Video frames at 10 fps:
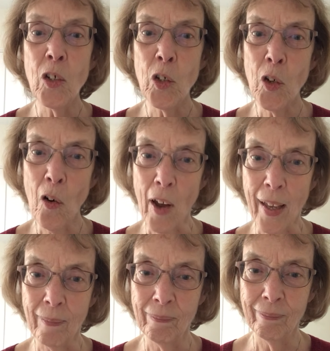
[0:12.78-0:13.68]
Joy.
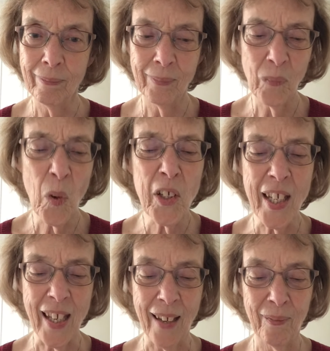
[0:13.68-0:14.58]
What
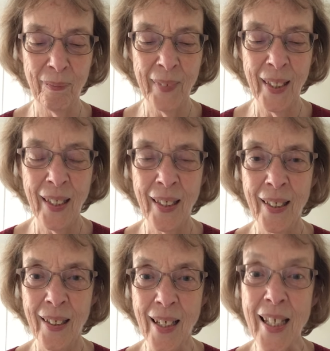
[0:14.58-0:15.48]
is it?
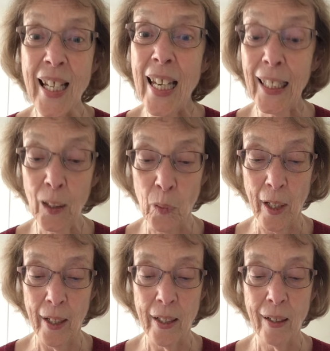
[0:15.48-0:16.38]
It's a little
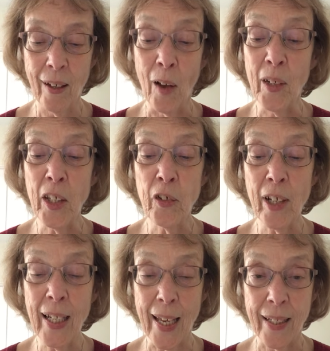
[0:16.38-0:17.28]
word, only
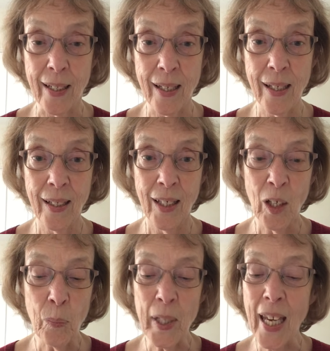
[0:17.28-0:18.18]
3 letters,
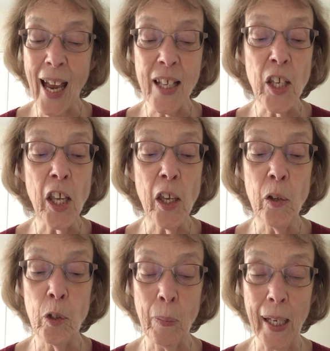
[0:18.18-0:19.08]
but it has
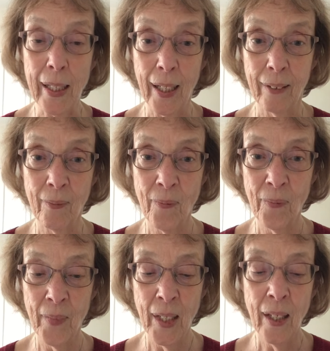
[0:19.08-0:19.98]
huge meaning.
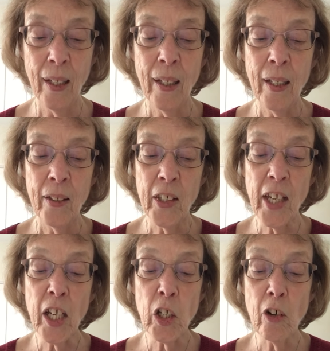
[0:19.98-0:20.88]
The
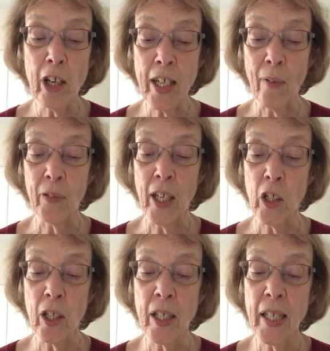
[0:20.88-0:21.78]
dictionary
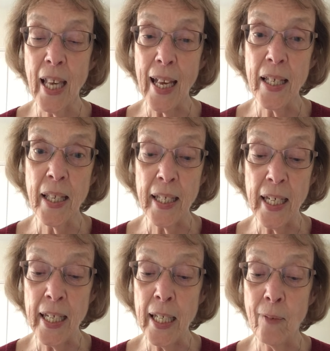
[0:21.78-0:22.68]
definition says that
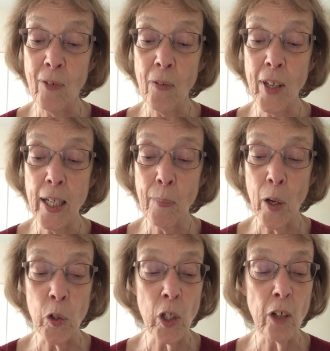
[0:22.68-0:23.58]
it is vivid
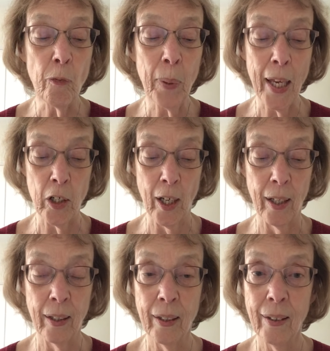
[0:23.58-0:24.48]
emotion of pleasure,
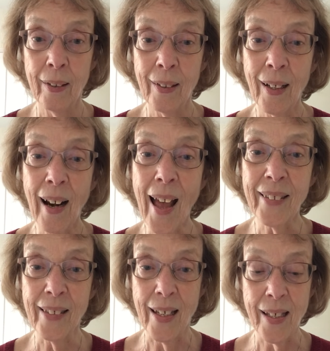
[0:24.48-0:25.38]

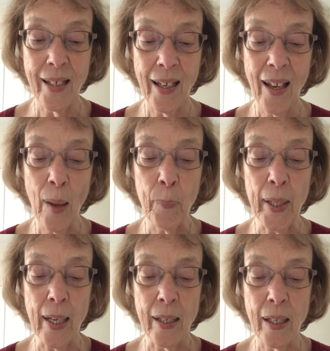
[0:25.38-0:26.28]
gladness,
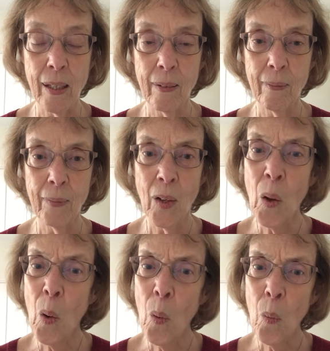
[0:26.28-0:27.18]
happiness.
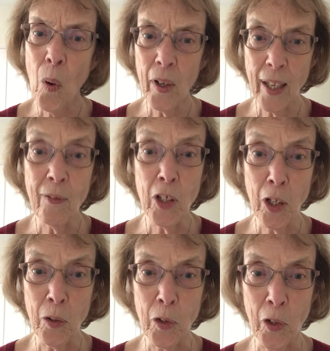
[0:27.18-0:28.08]
What gives
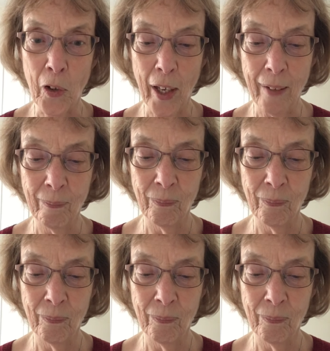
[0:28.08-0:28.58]
you joy?